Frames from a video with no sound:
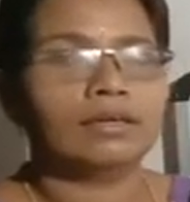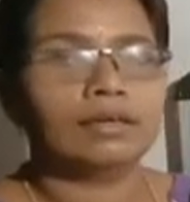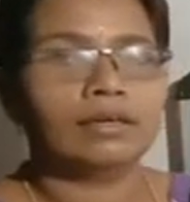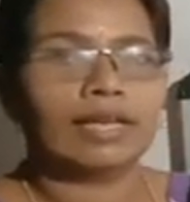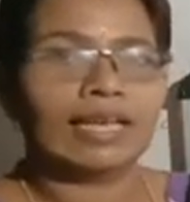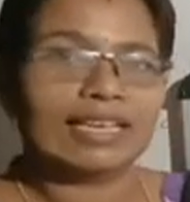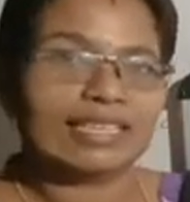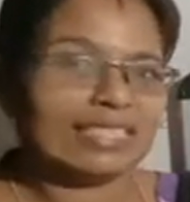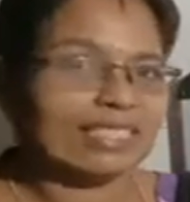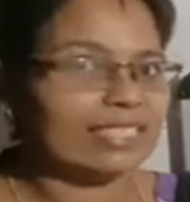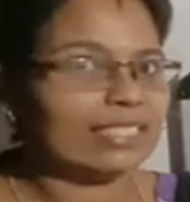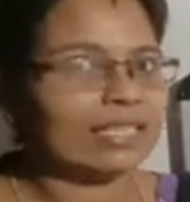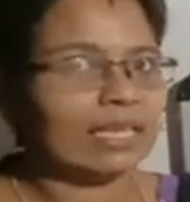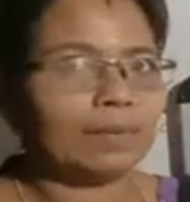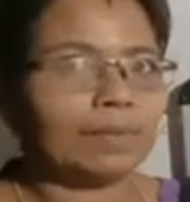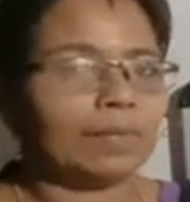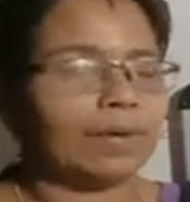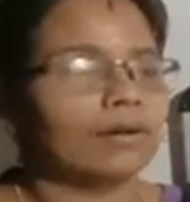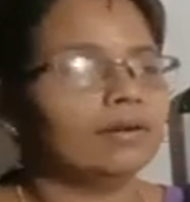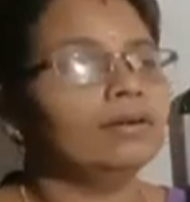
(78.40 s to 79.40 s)
essay
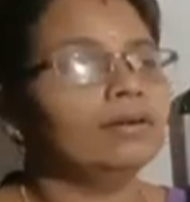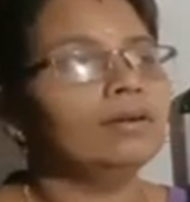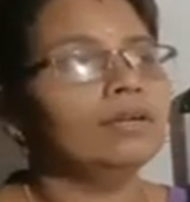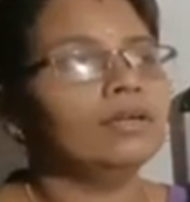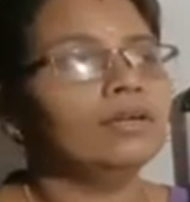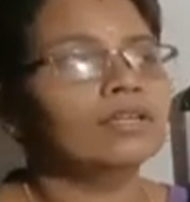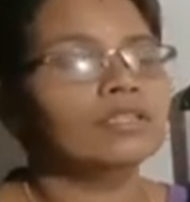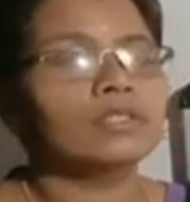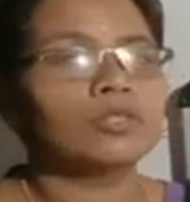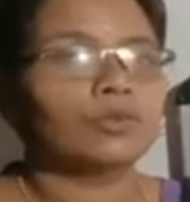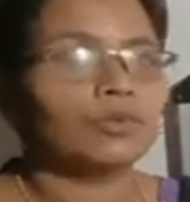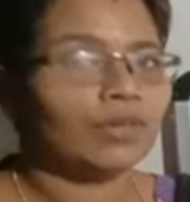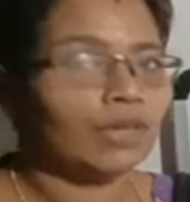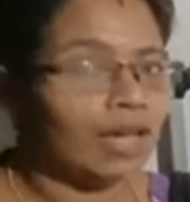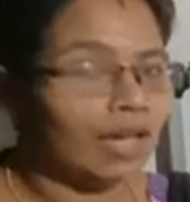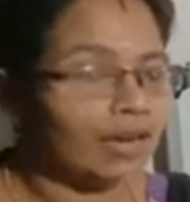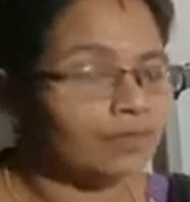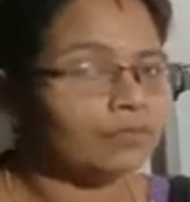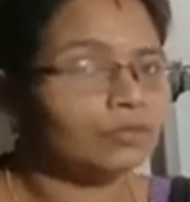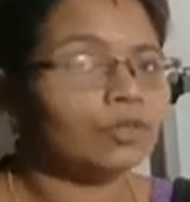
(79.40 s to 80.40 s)
part. So
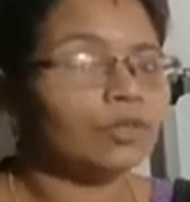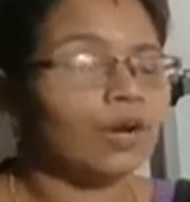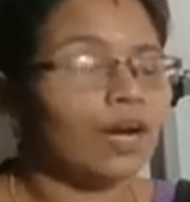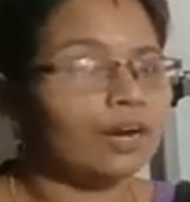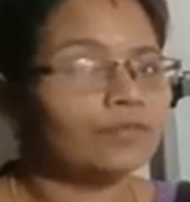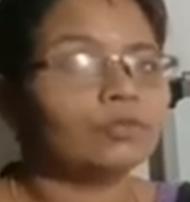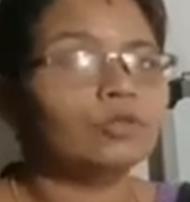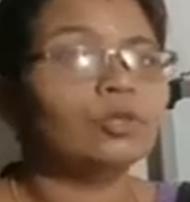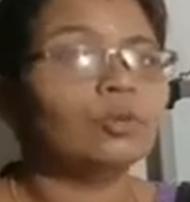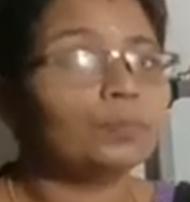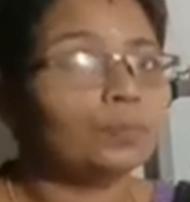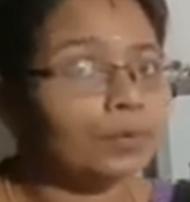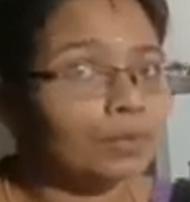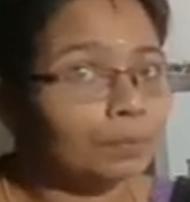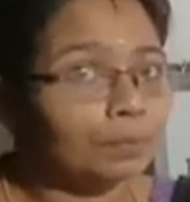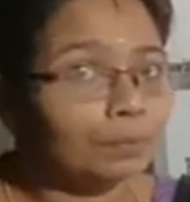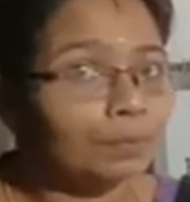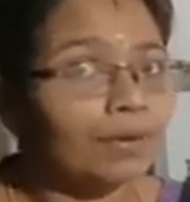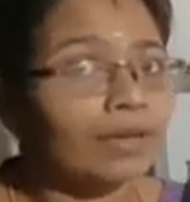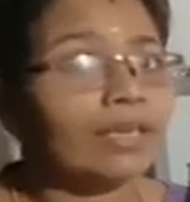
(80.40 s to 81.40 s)
you have to
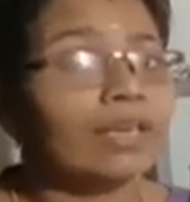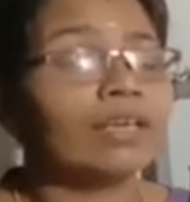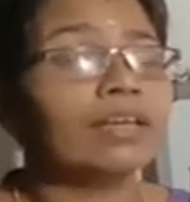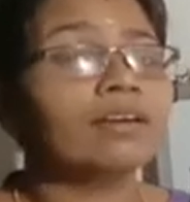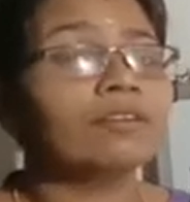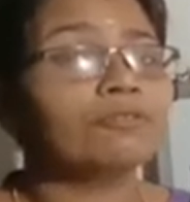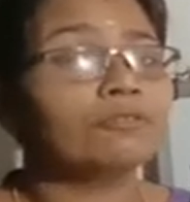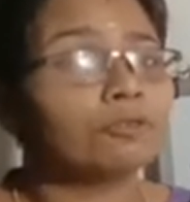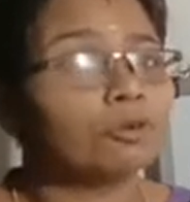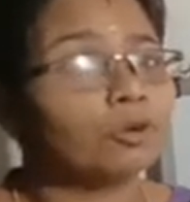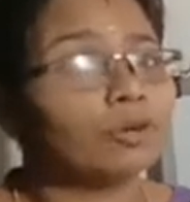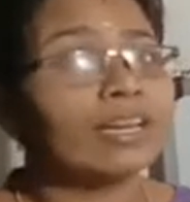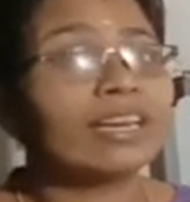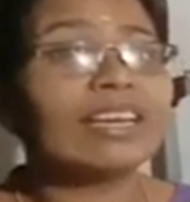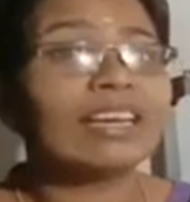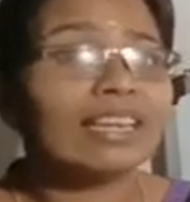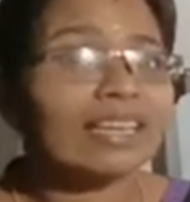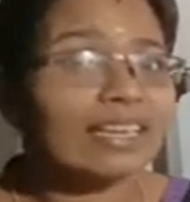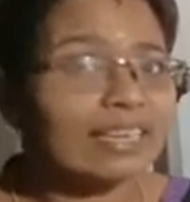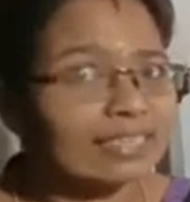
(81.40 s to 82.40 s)
prepare for an
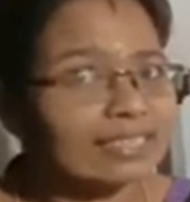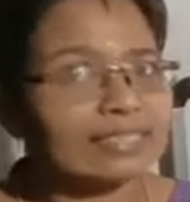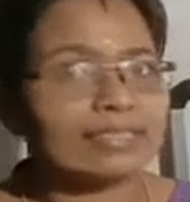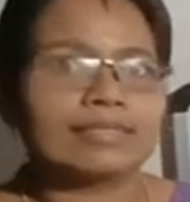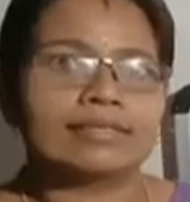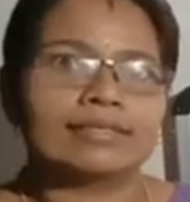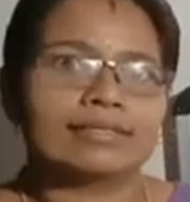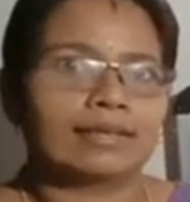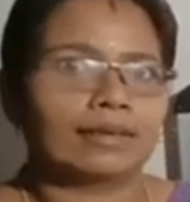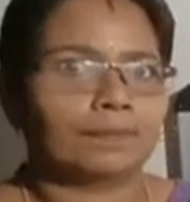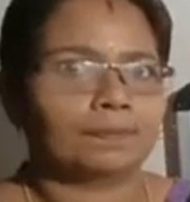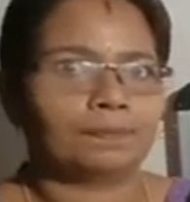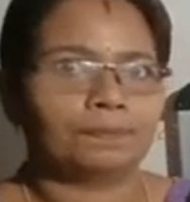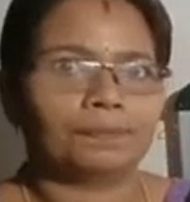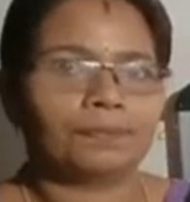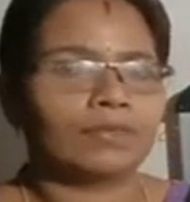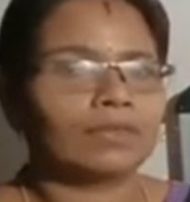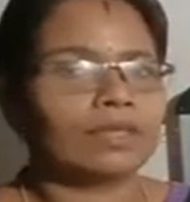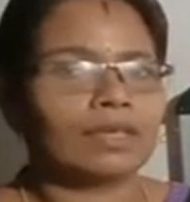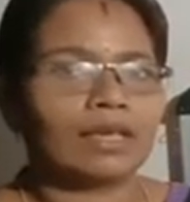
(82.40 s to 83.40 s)
essay.
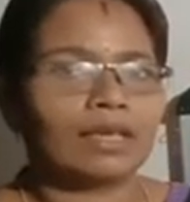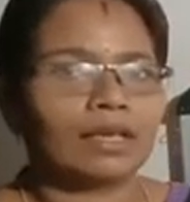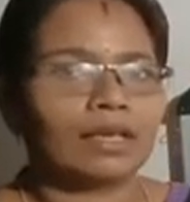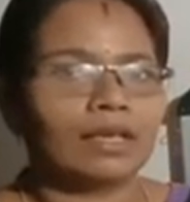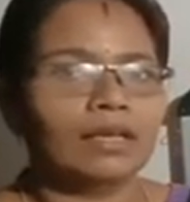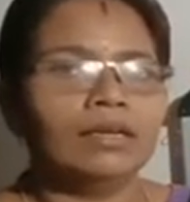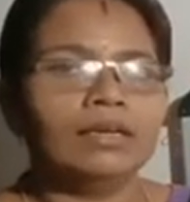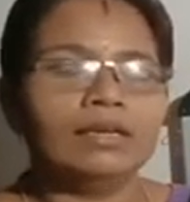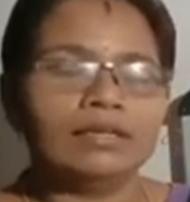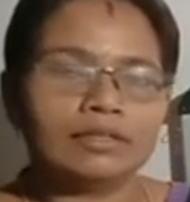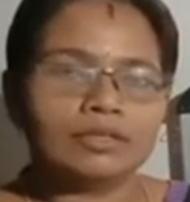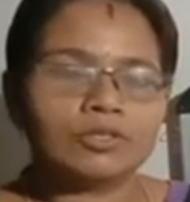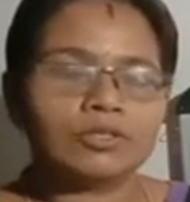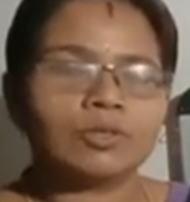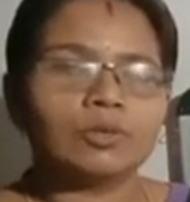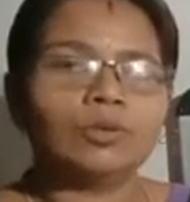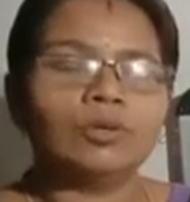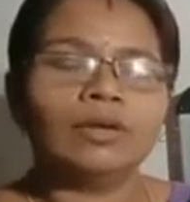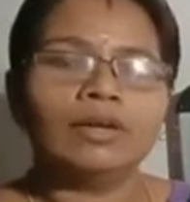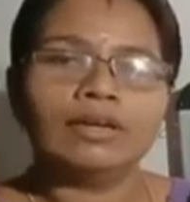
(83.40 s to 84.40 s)
Okay,
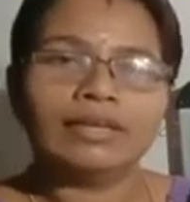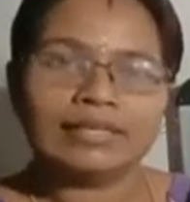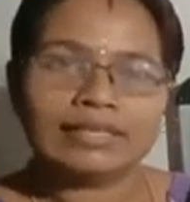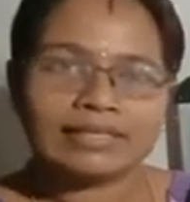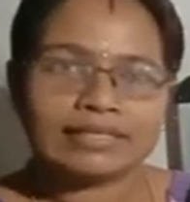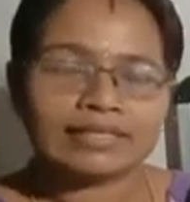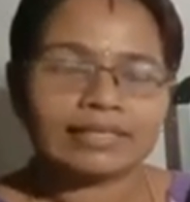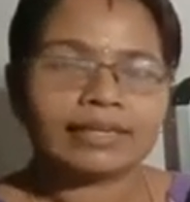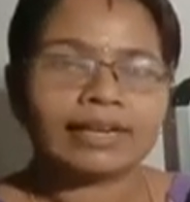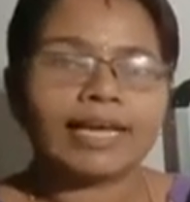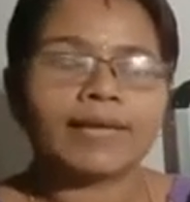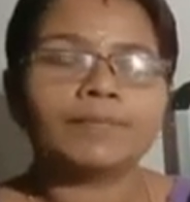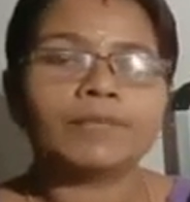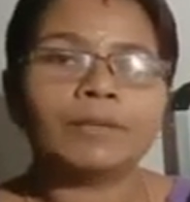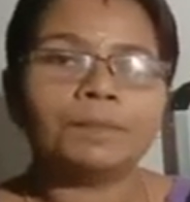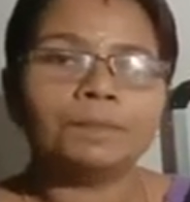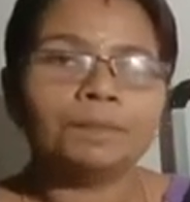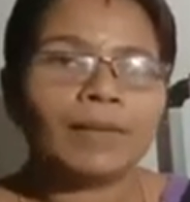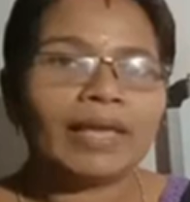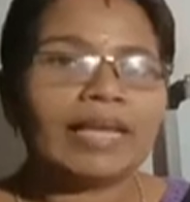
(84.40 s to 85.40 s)
so describe the
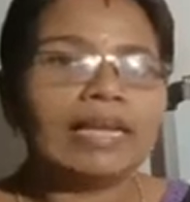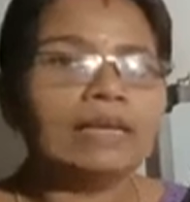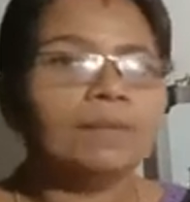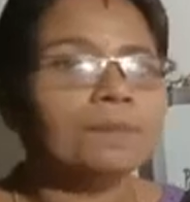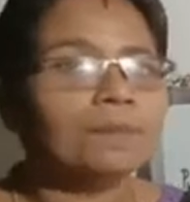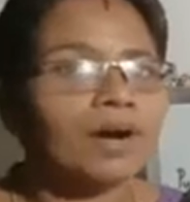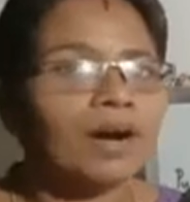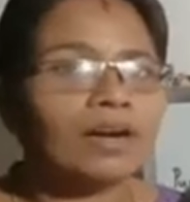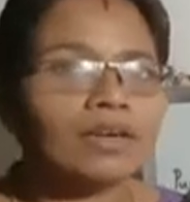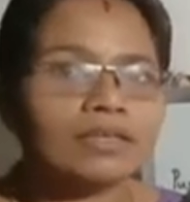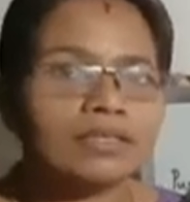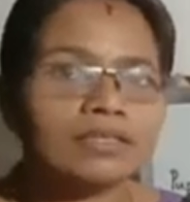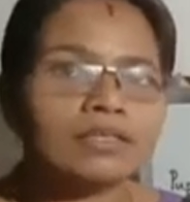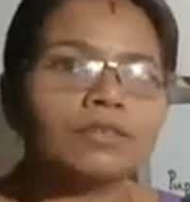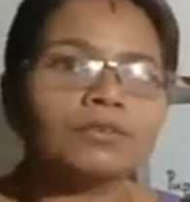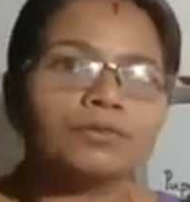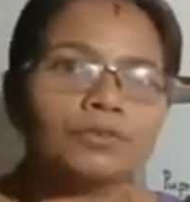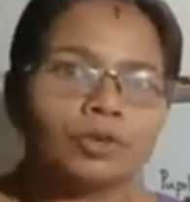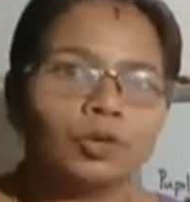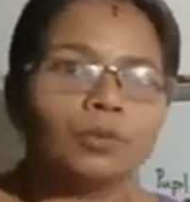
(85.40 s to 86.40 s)
main parts
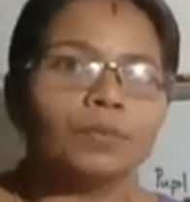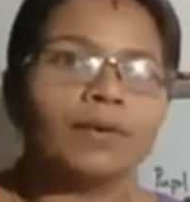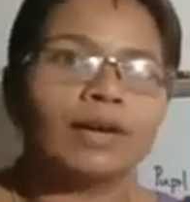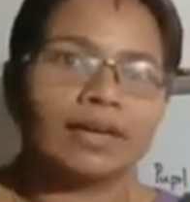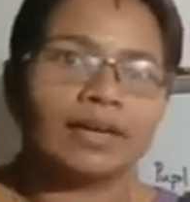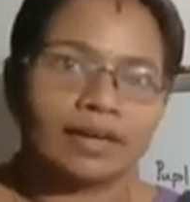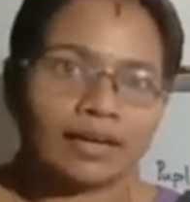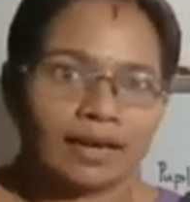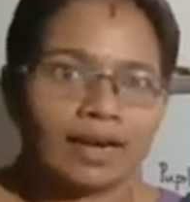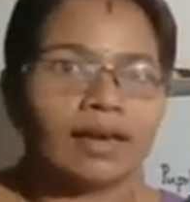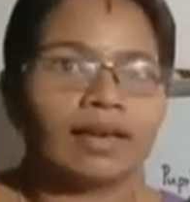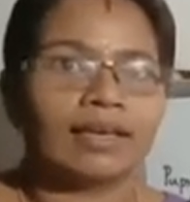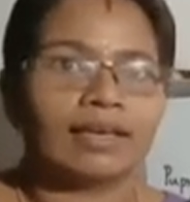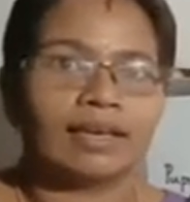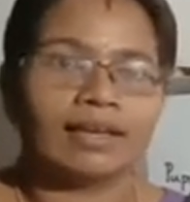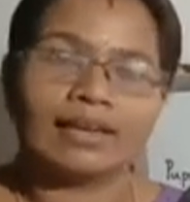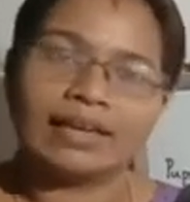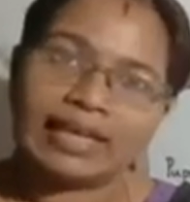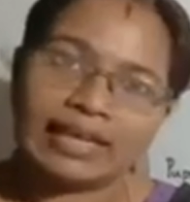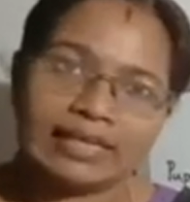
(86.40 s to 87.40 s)
of human eye,
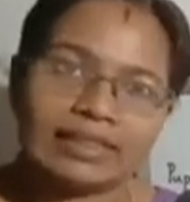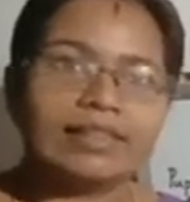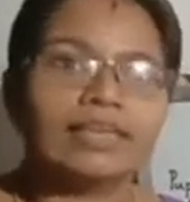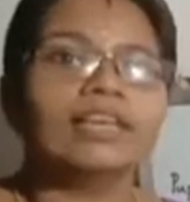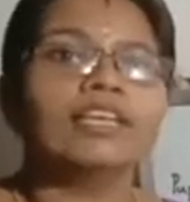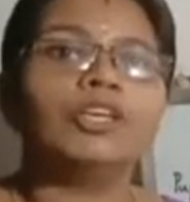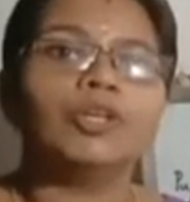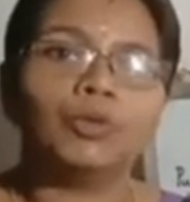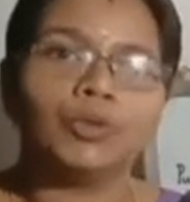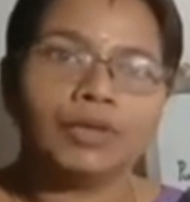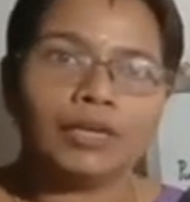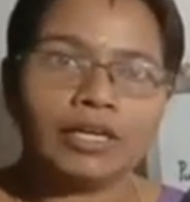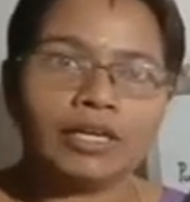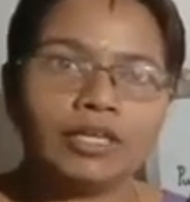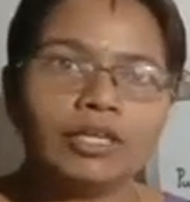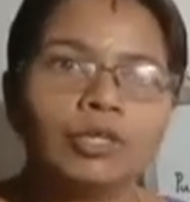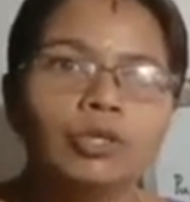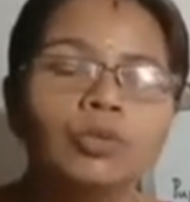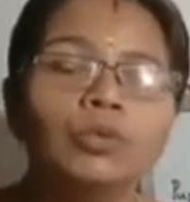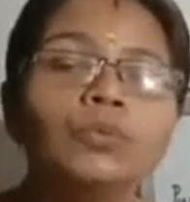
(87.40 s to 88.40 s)
like that you
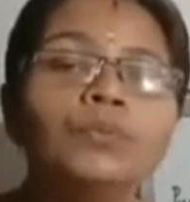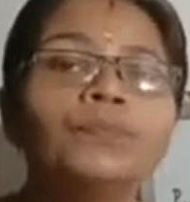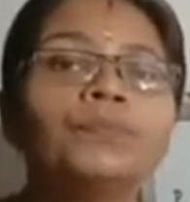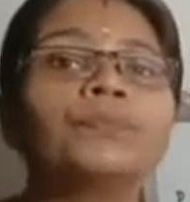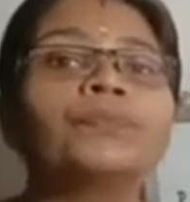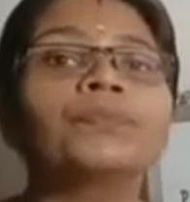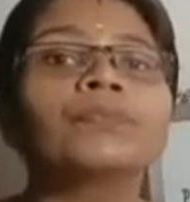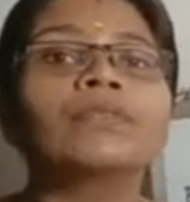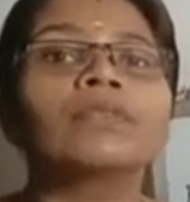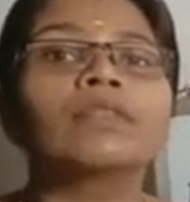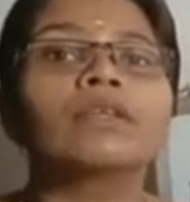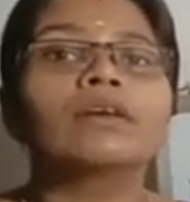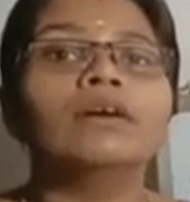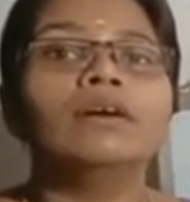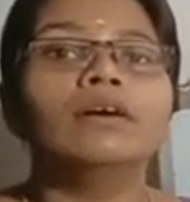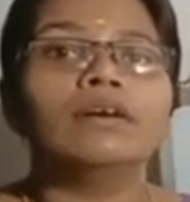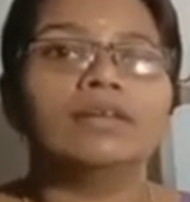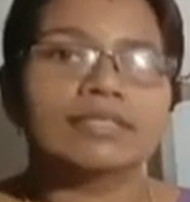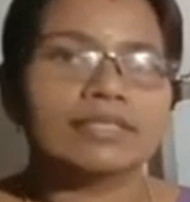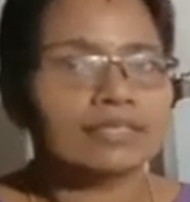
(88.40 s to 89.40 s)
need to
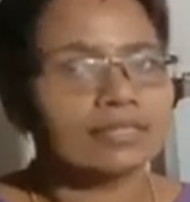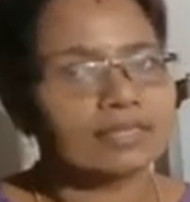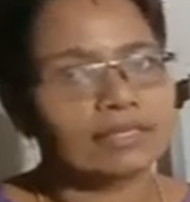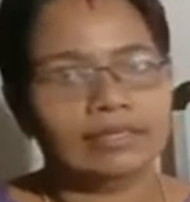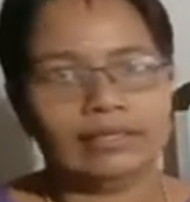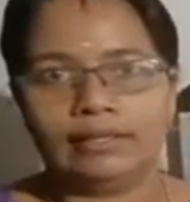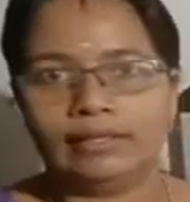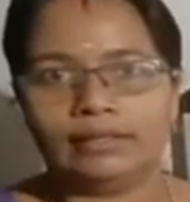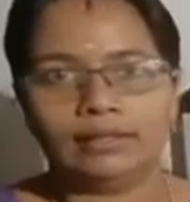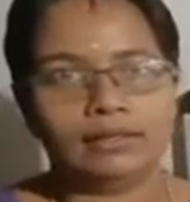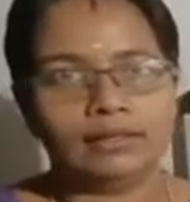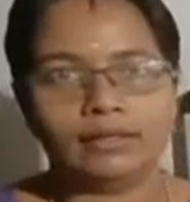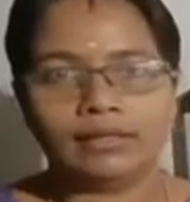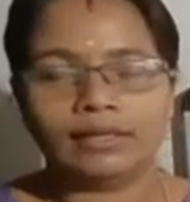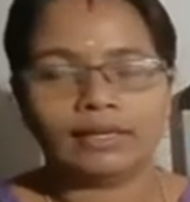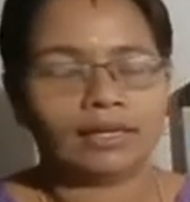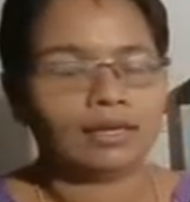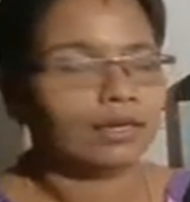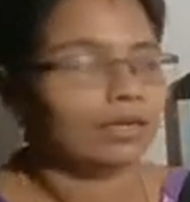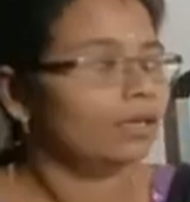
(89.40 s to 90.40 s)
study. Okay,